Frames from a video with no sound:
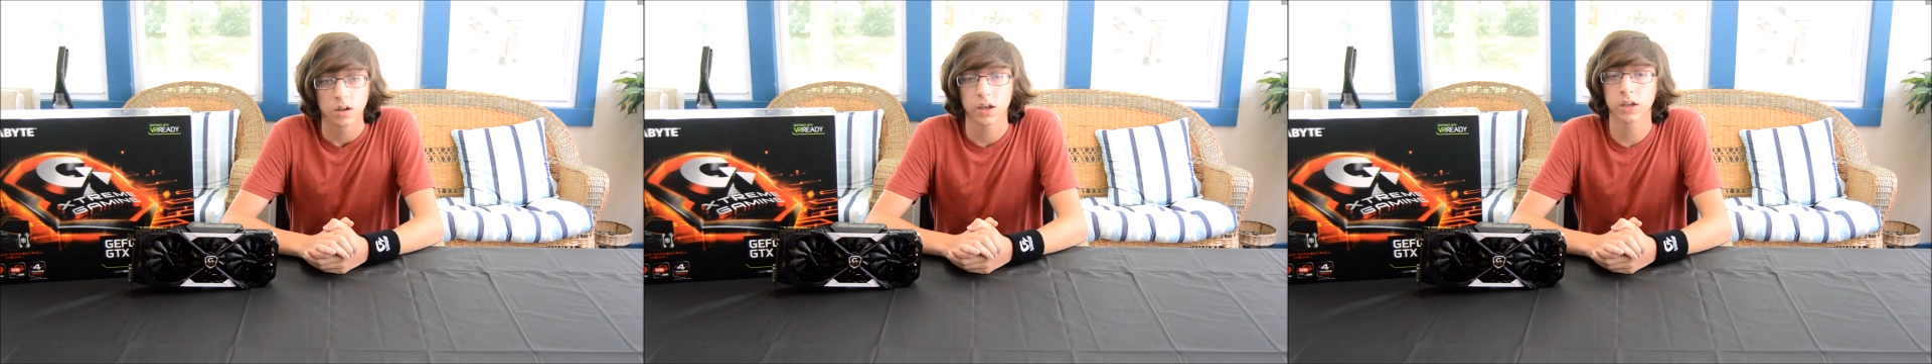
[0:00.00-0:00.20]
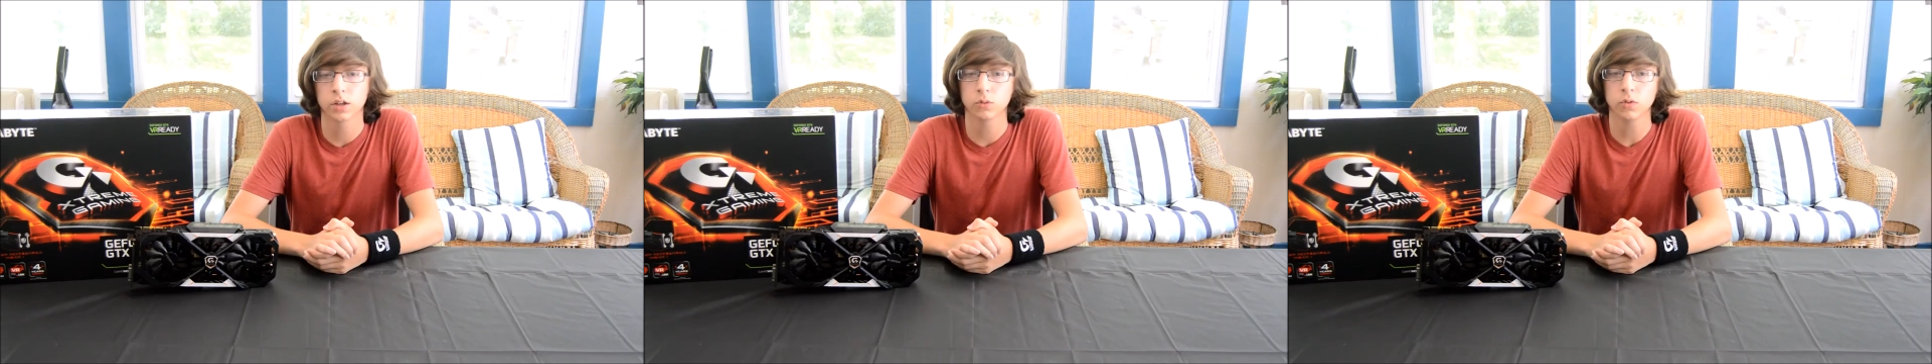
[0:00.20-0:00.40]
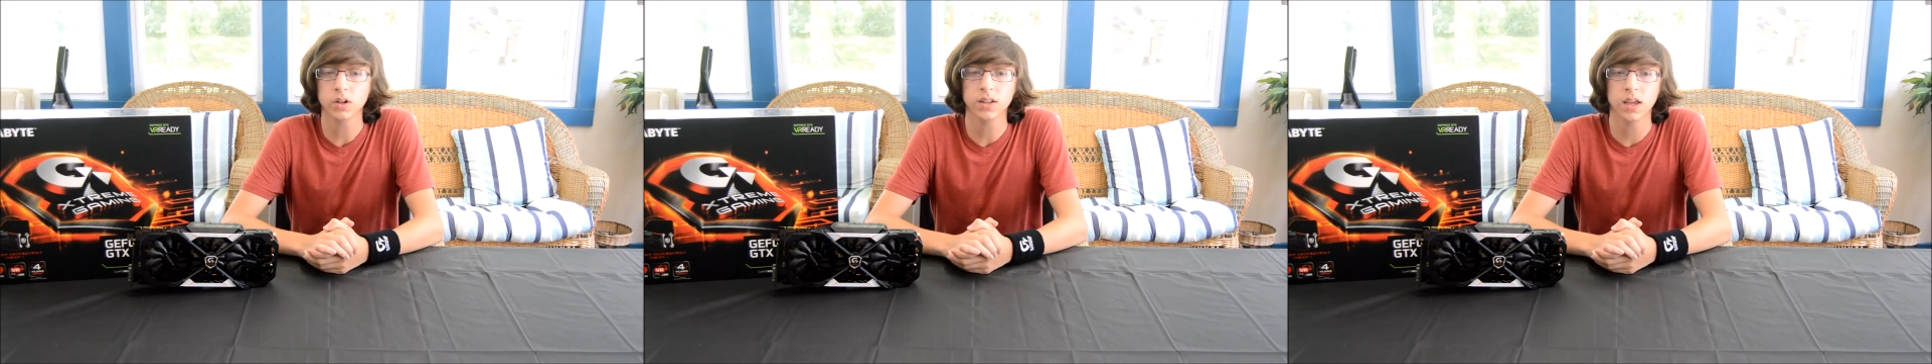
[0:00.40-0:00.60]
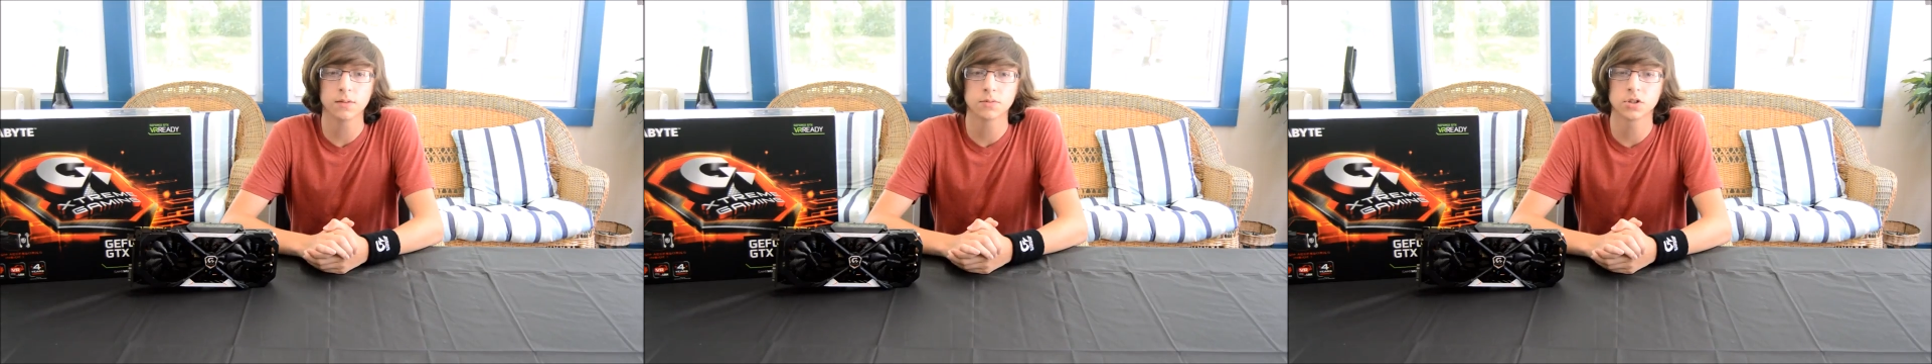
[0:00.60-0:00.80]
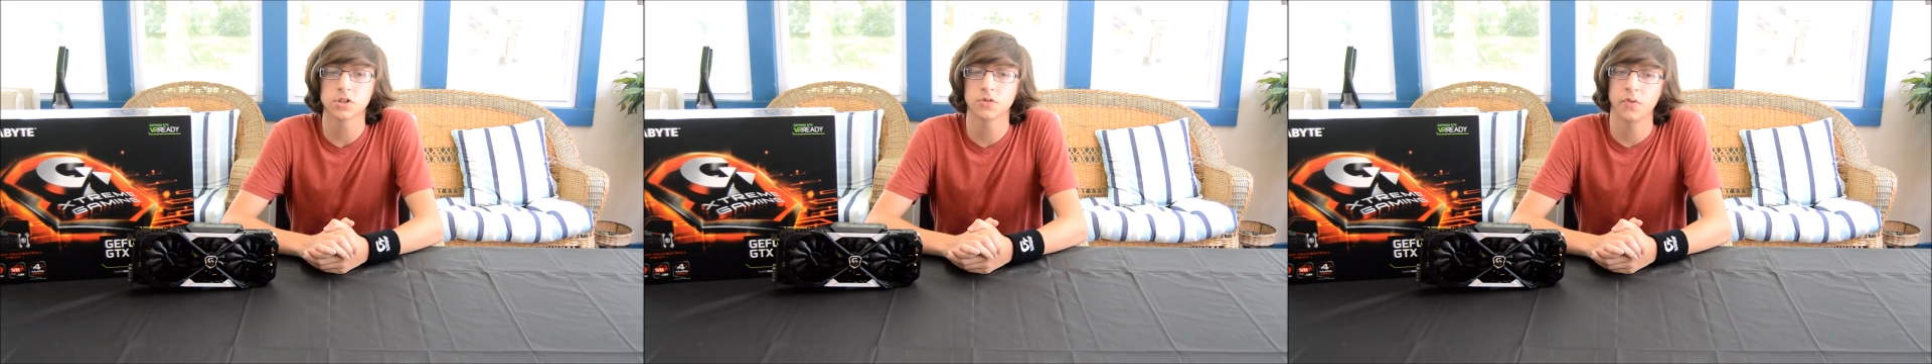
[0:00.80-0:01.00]
It can run
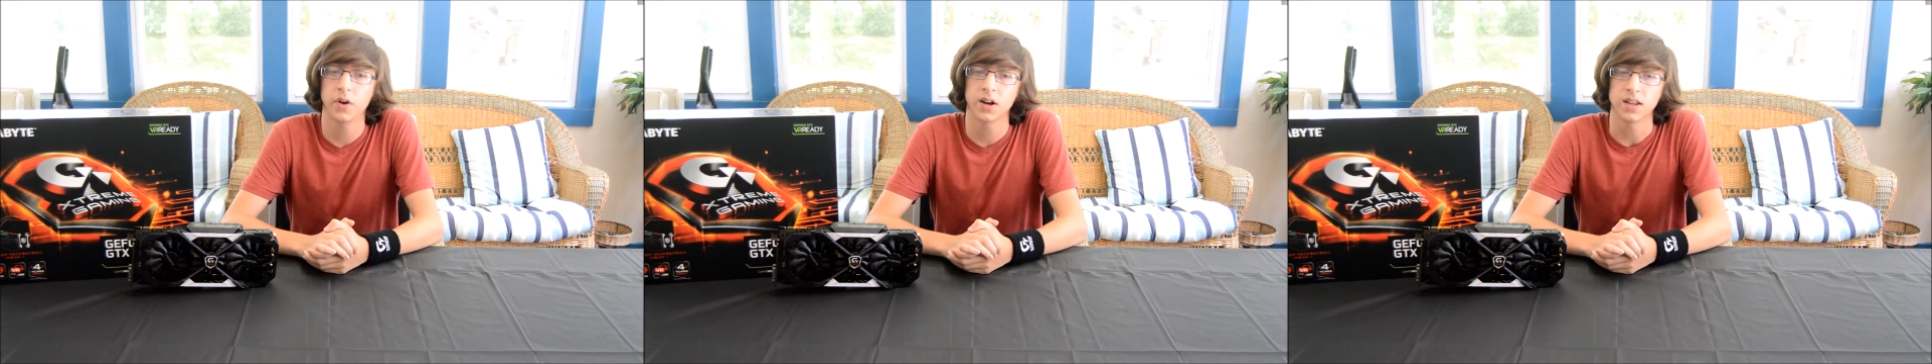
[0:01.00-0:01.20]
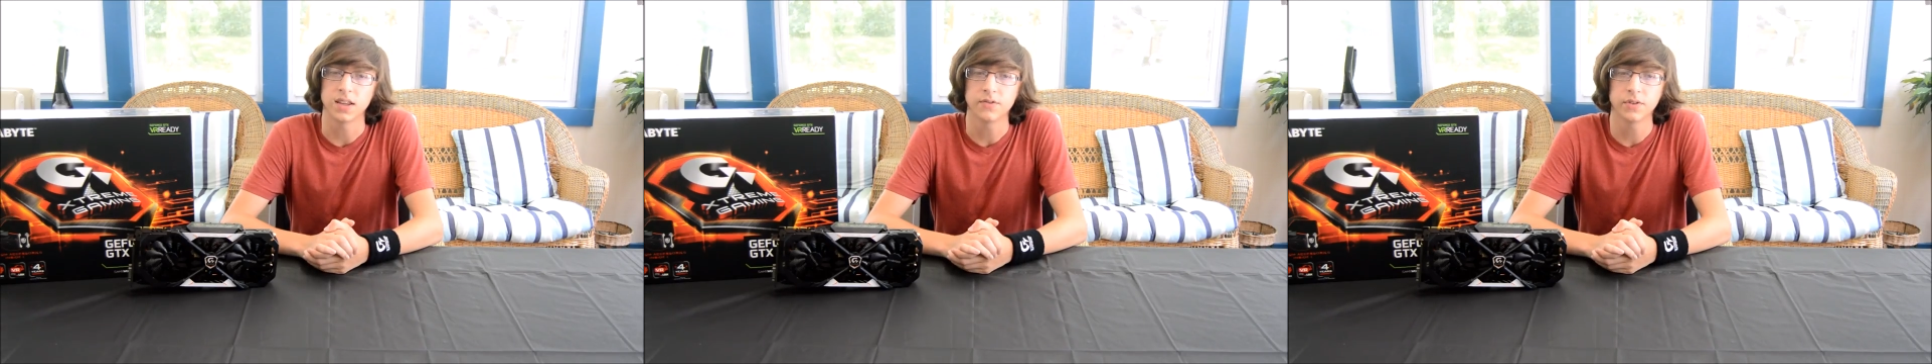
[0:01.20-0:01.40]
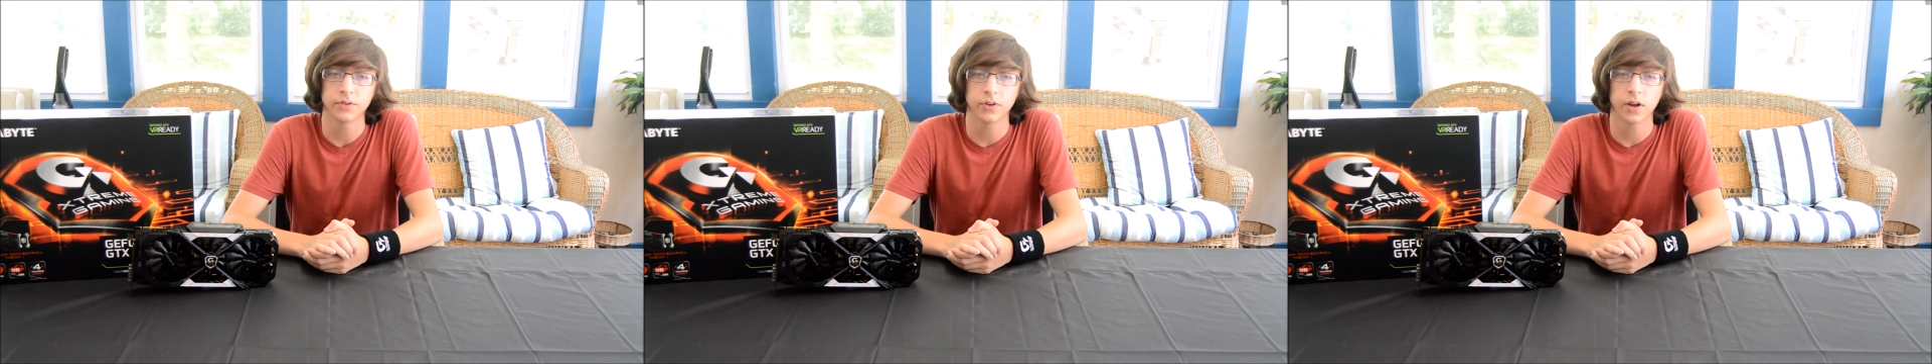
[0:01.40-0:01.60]
games just fine, even if